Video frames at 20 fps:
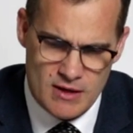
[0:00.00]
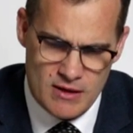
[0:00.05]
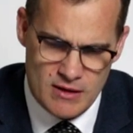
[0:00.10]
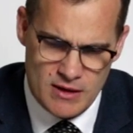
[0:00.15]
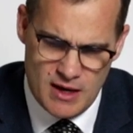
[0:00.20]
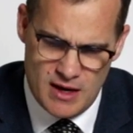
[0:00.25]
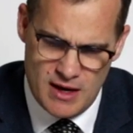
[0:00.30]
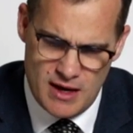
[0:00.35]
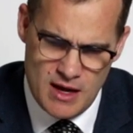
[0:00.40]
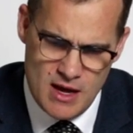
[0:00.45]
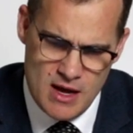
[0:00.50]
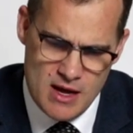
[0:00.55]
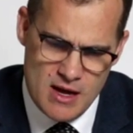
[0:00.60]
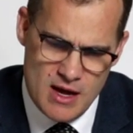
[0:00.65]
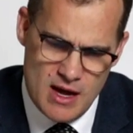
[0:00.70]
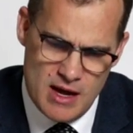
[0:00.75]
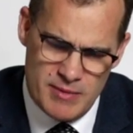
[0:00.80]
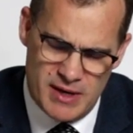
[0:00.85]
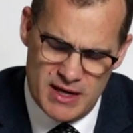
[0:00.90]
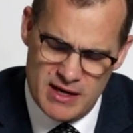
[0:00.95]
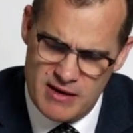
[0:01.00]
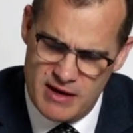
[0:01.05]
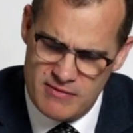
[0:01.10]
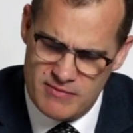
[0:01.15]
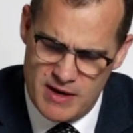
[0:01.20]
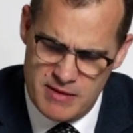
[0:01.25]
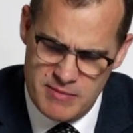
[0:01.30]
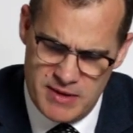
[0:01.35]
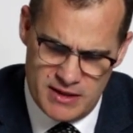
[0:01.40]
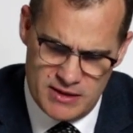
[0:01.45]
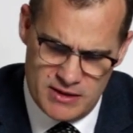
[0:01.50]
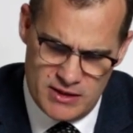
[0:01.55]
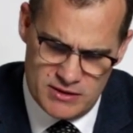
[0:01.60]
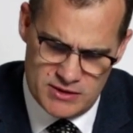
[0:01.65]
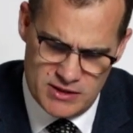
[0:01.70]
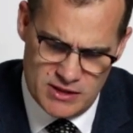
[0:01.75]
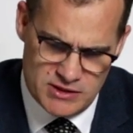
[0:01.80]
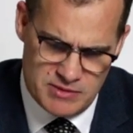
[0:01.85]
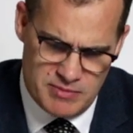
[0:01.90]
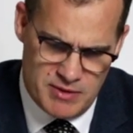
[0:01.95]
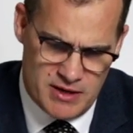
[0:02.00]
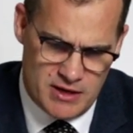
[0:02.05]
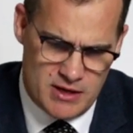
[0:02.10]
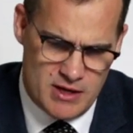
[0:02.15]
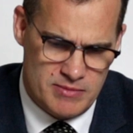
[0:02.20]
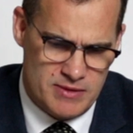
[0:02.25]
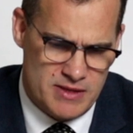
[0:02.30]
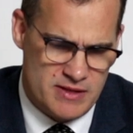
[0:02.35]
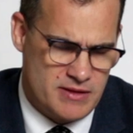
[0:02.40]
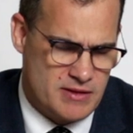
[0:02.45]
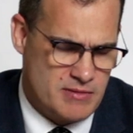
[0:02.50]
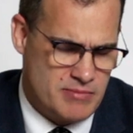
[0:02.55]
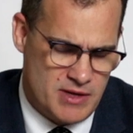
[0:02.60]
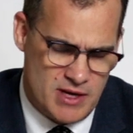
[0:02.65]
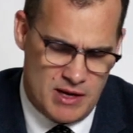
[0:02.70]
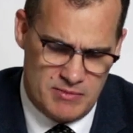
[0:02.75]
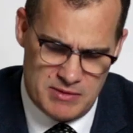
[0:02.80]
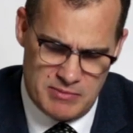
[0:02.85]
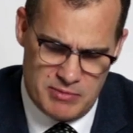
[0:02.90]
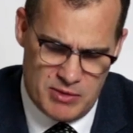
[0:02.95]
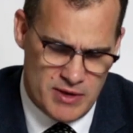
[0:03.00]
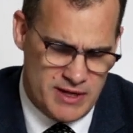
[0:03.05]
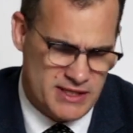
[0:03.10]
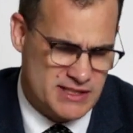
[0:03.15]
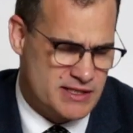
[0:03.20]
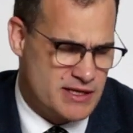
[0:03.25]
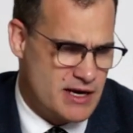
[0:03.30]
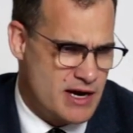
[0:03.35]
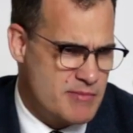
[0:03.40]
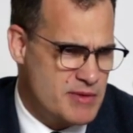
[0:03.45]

Okay. I mean, if, I mean, you touched upon a couple of a couple of points there.